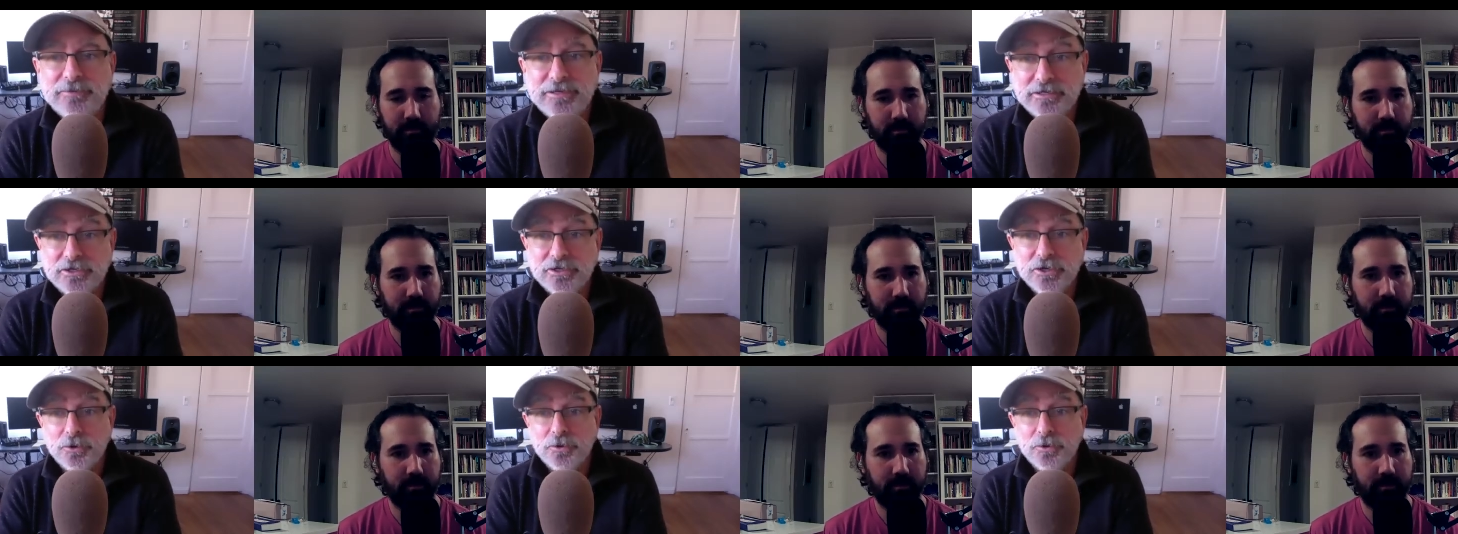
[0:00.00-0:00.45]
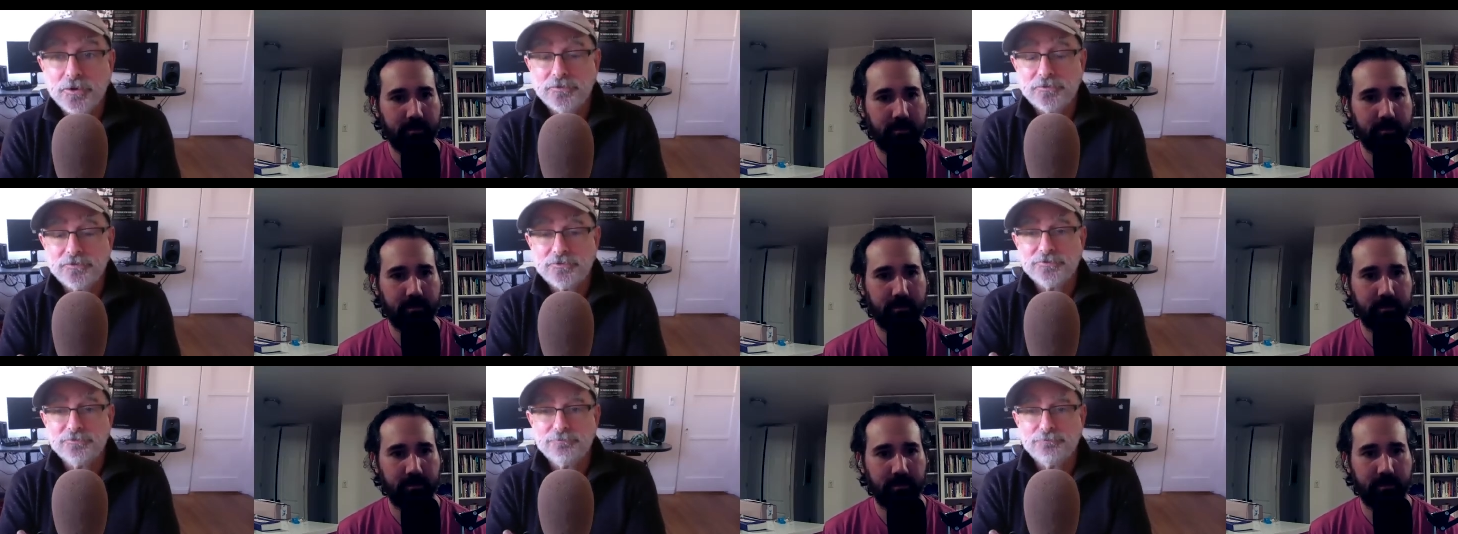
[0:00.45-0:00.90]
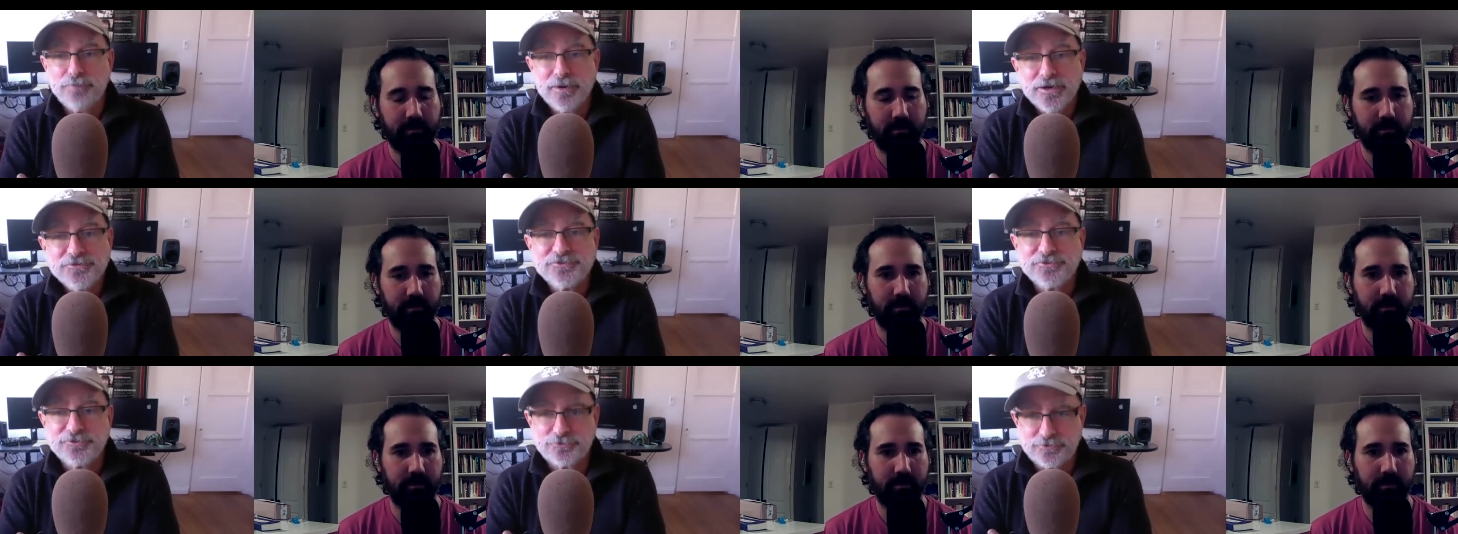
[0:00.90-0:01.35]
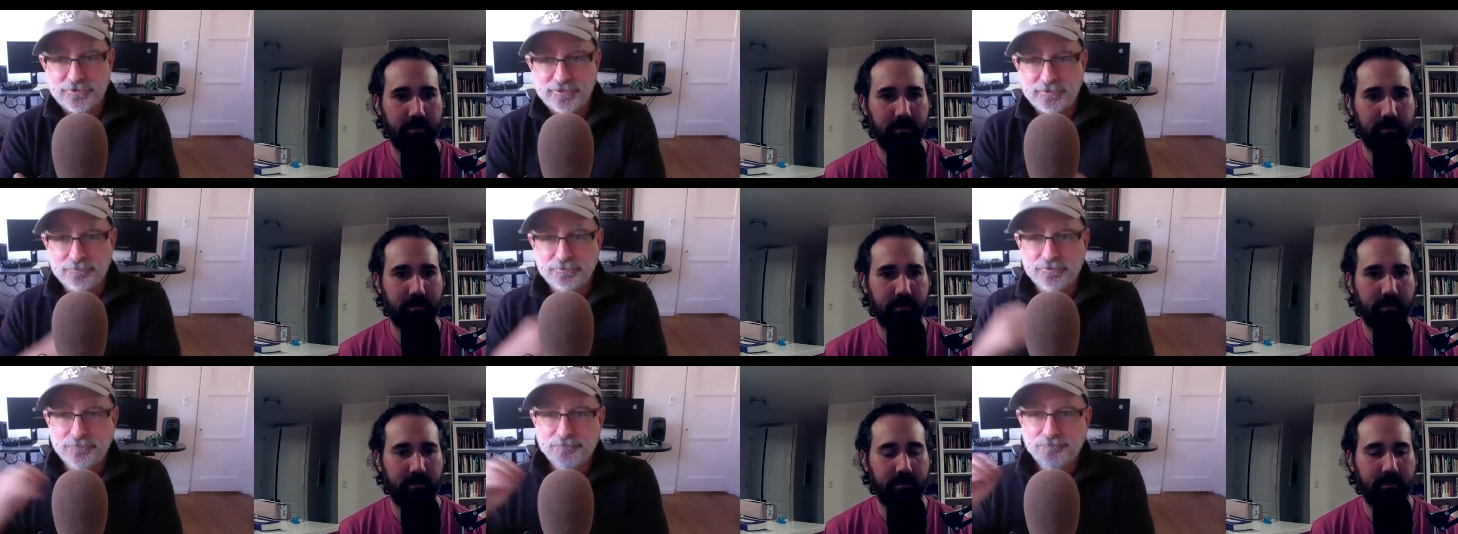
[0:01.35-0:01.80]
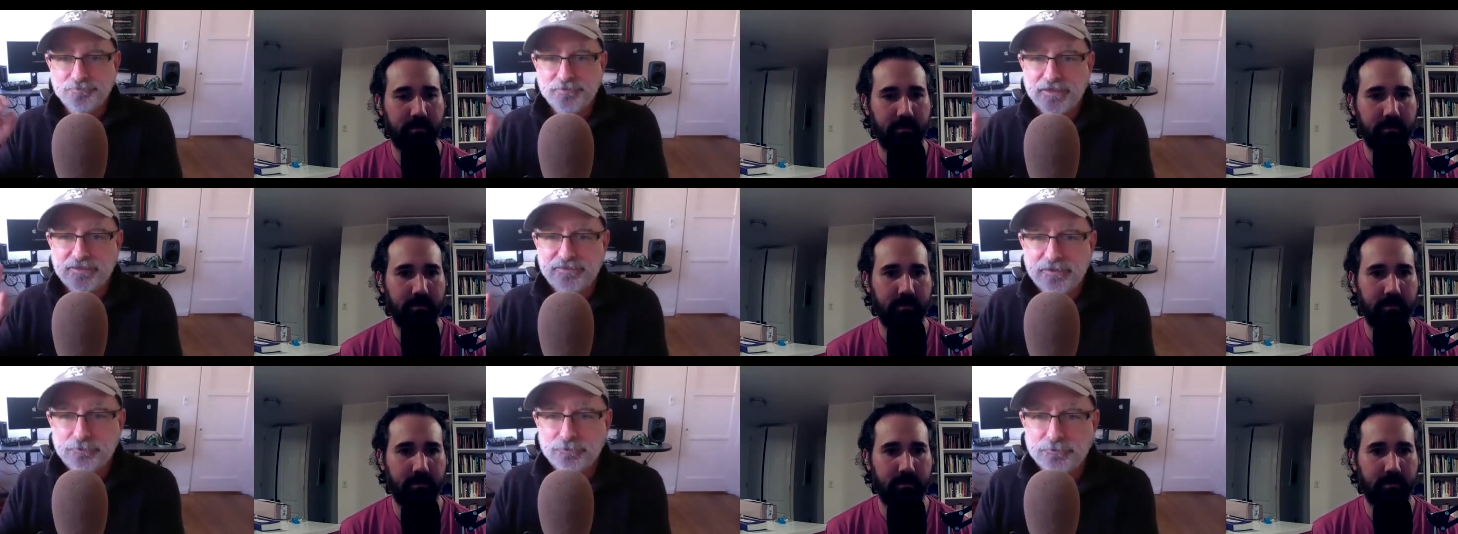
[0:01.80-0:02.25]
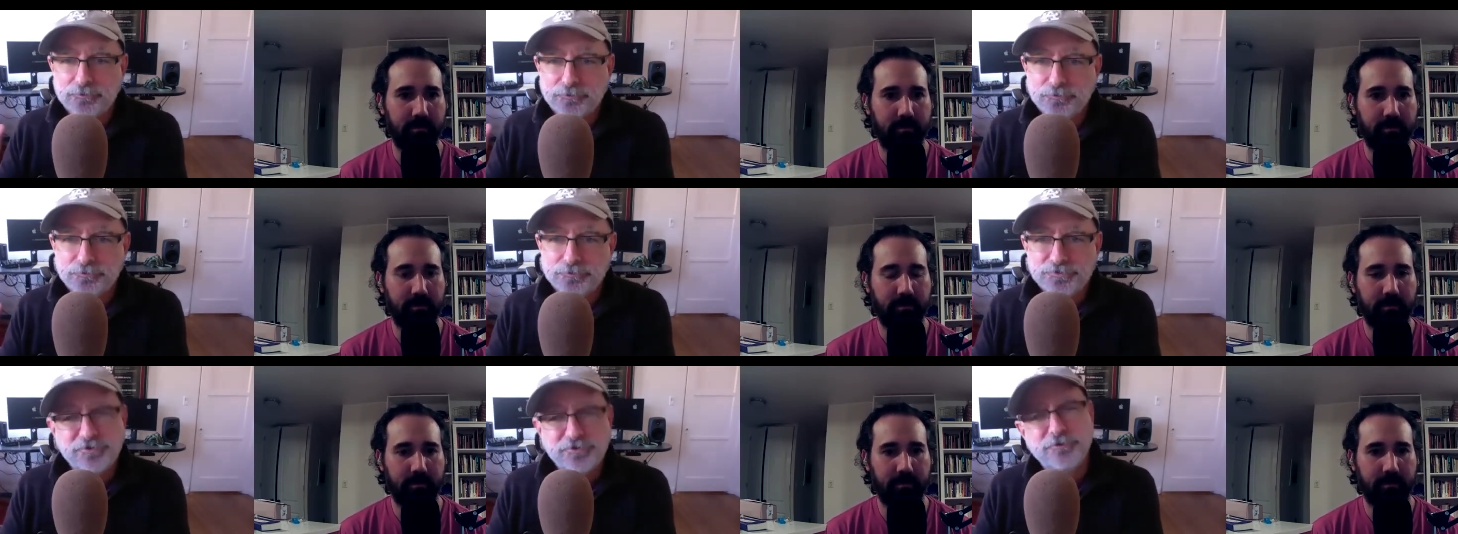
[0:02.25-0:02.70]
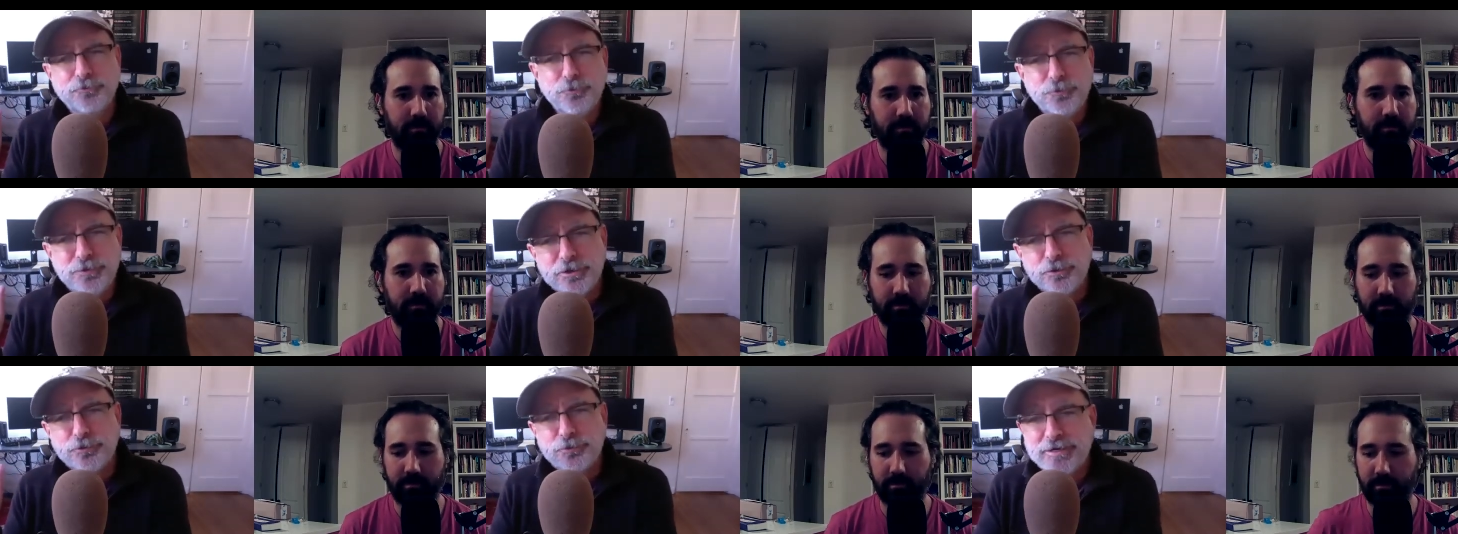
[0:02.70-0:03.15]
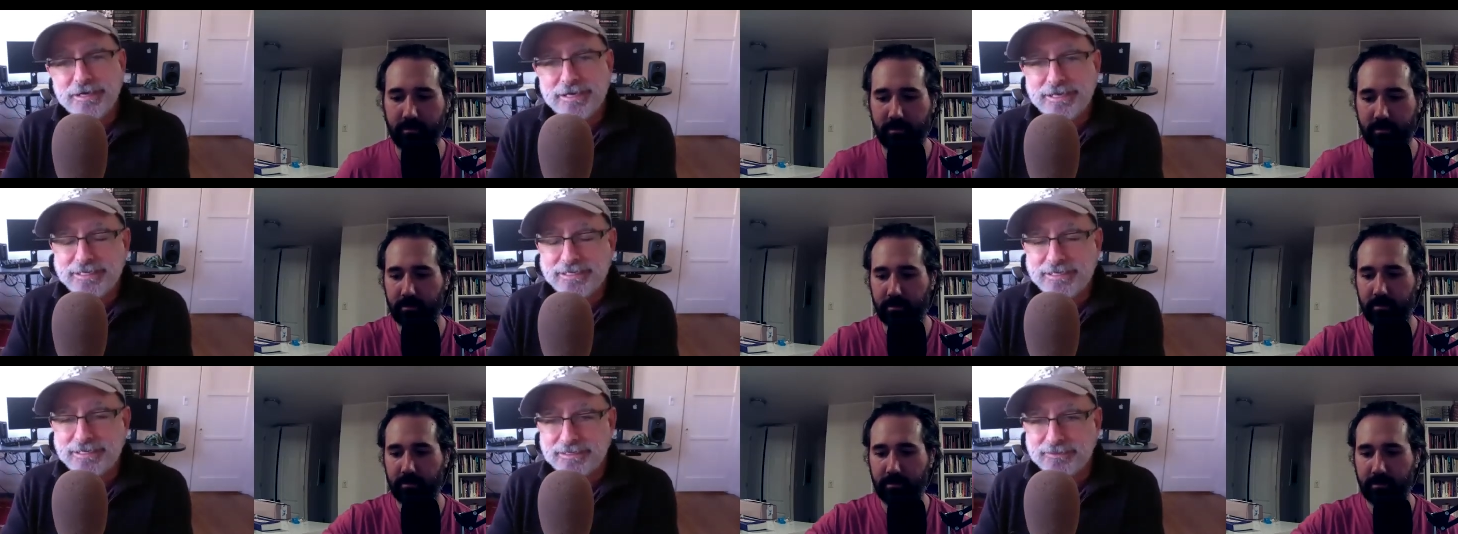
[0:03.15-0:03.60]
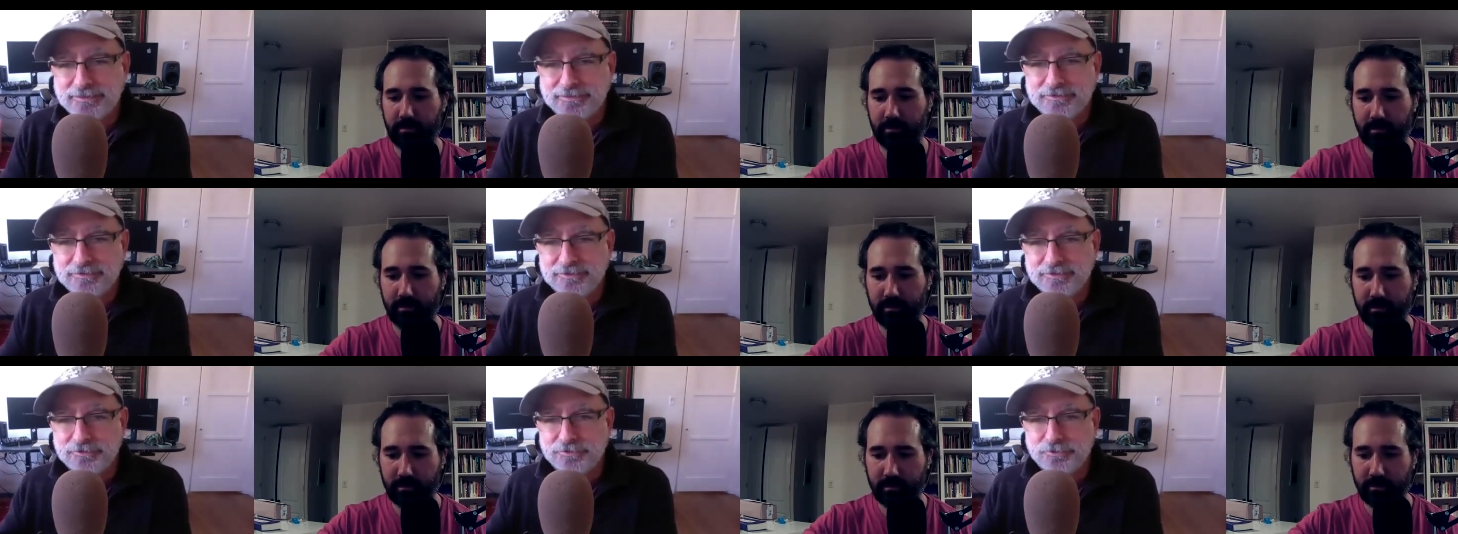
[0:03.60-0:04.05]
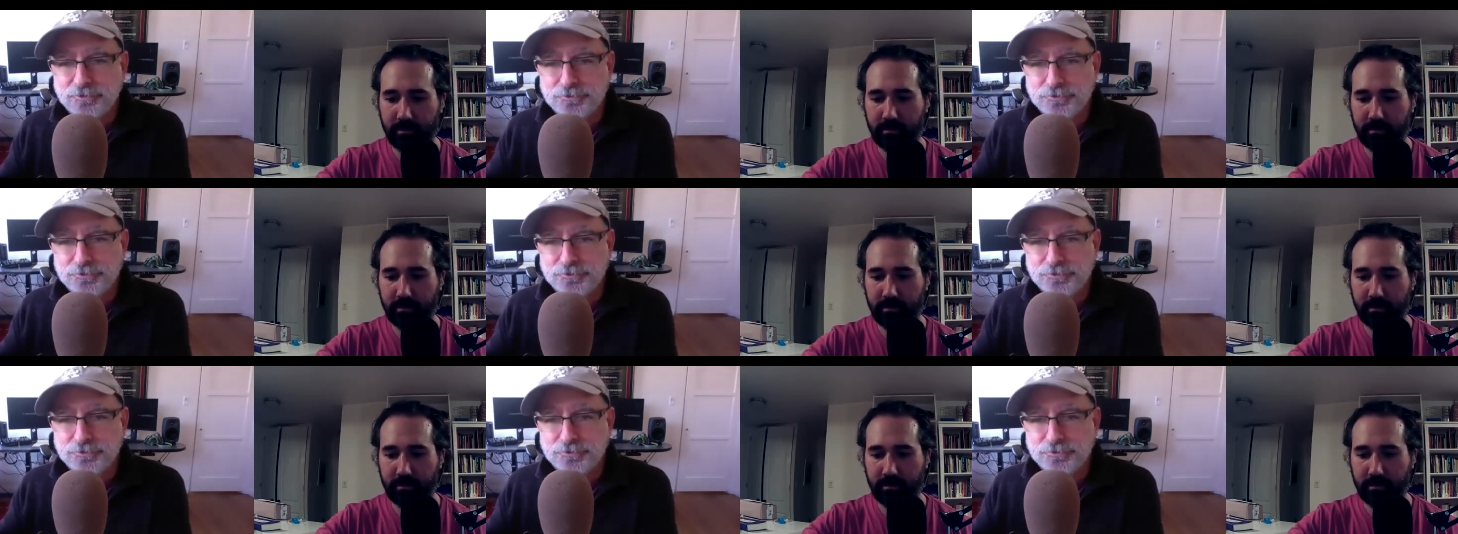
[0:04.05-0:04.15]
Speaker 1: me to go on this bus trip, and they were sort of recreating the